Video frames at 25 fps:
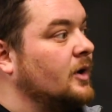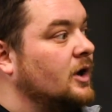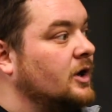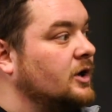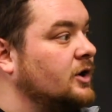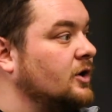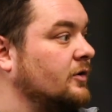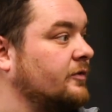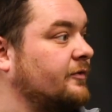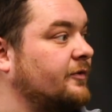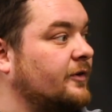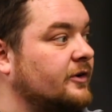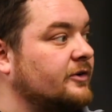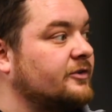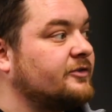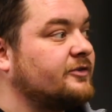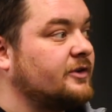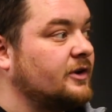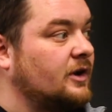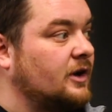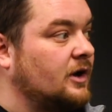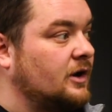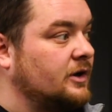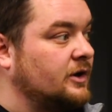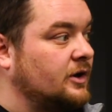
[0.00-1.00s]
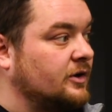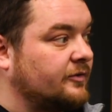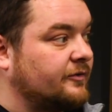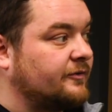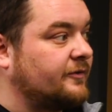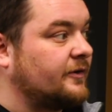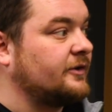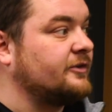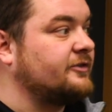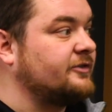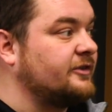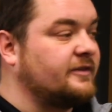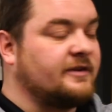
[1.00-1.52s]
your first
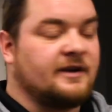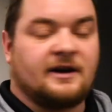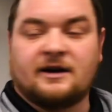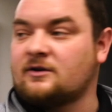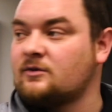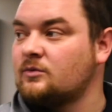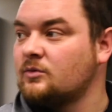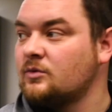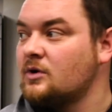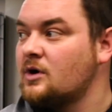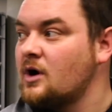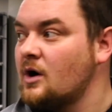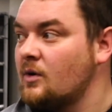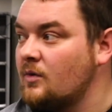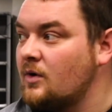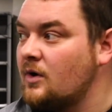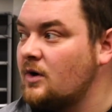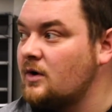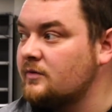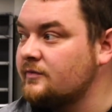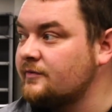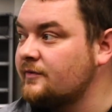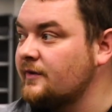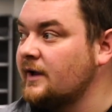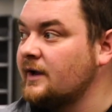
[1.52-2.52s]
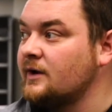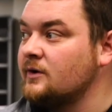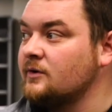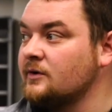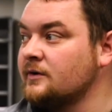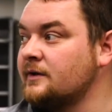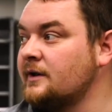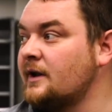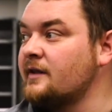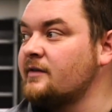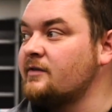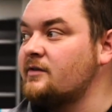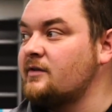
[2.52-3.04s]
detector will go off. It'll
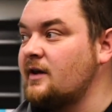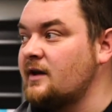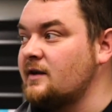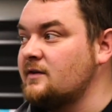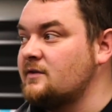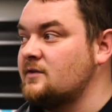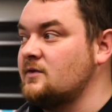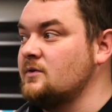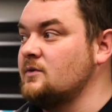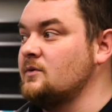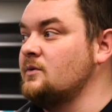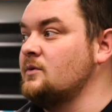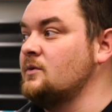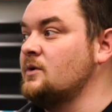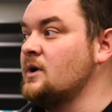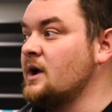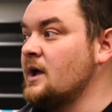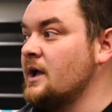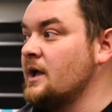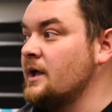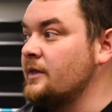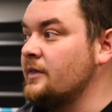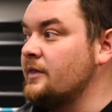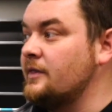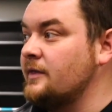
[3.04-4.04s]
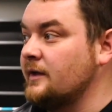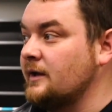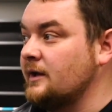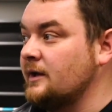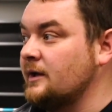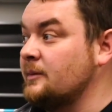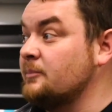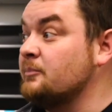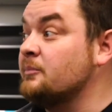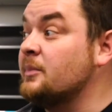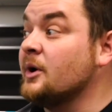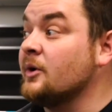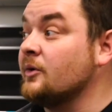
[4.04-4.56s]
enunciate to
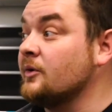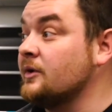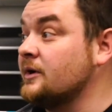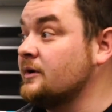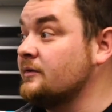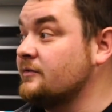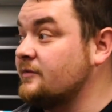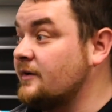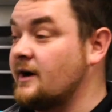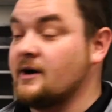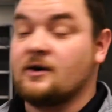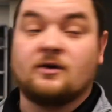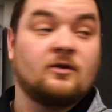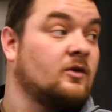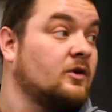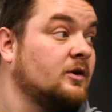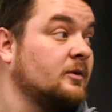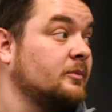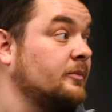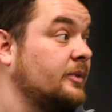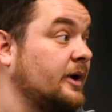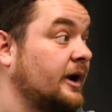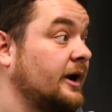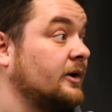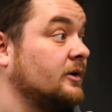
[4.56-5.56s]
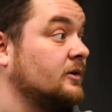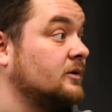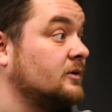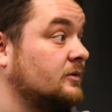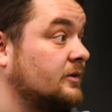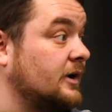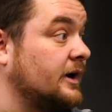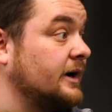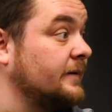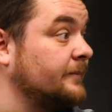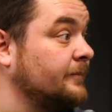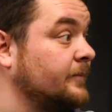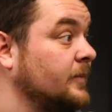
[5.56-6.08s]
the building fire alarm panel,
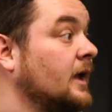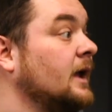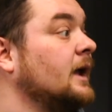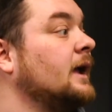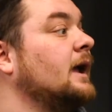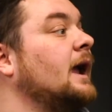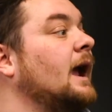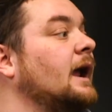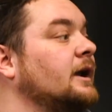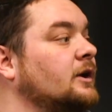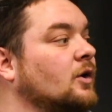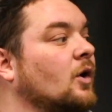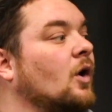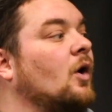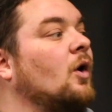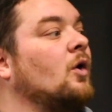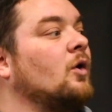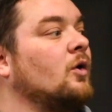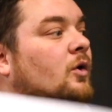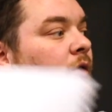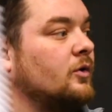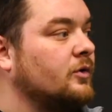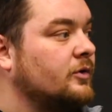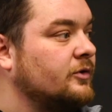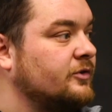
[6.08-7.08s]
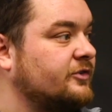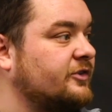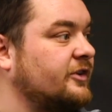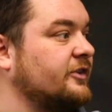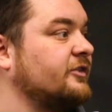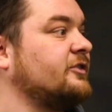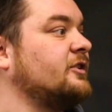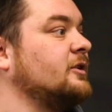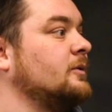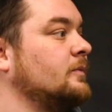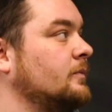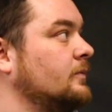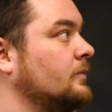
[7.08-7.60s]
right? And your whole
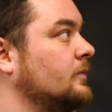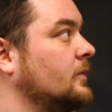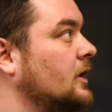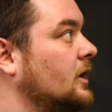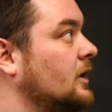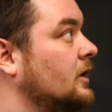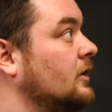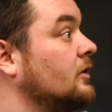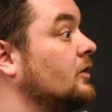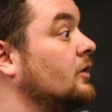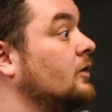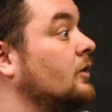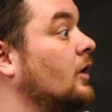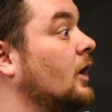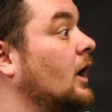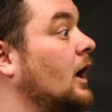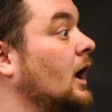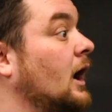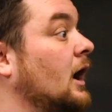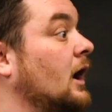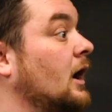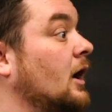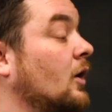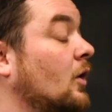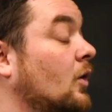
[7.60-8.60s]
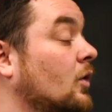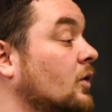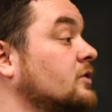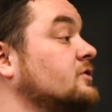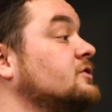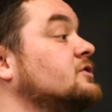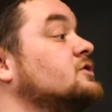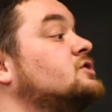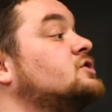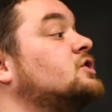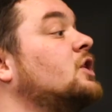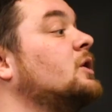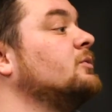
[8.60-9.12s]
system, horns
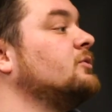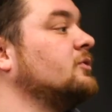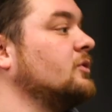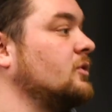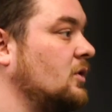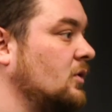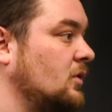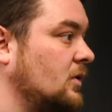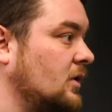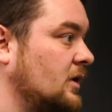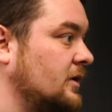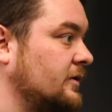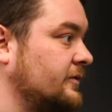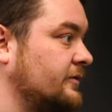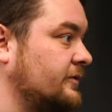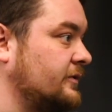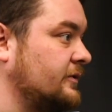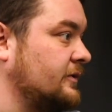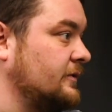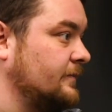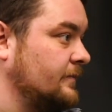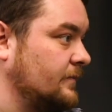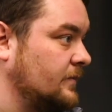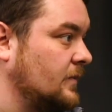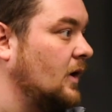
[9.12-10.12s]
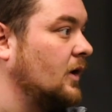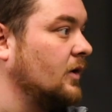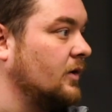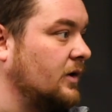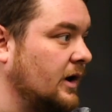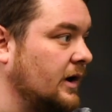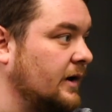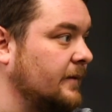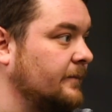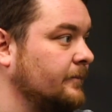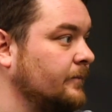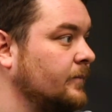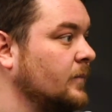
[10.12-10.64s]
and strobes will go off.
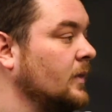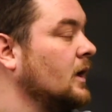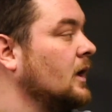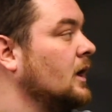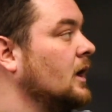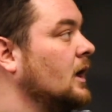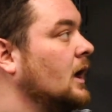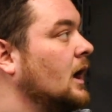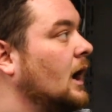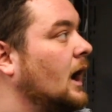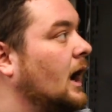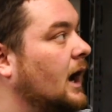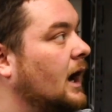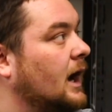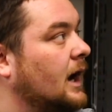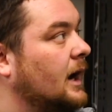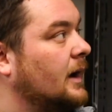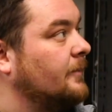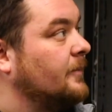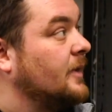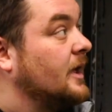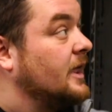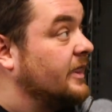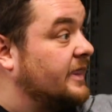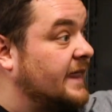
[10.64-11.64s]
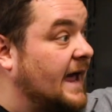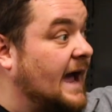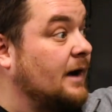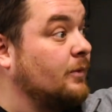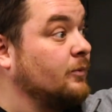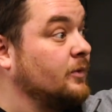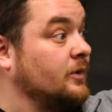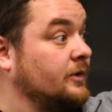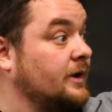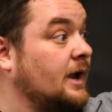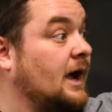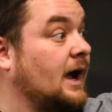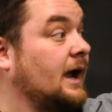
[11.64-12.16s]
Okay. Yeah. That
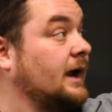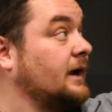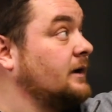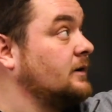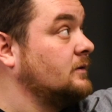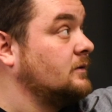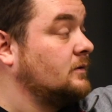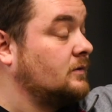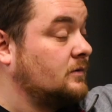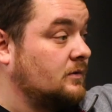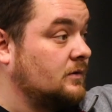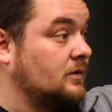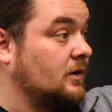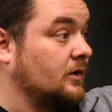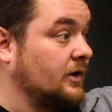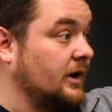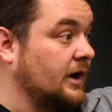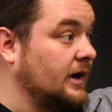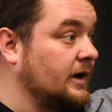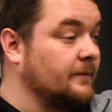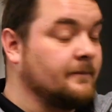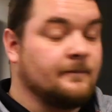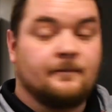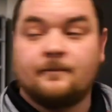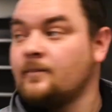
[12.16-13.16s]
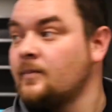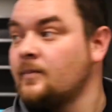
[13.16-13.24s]
will not. Okay.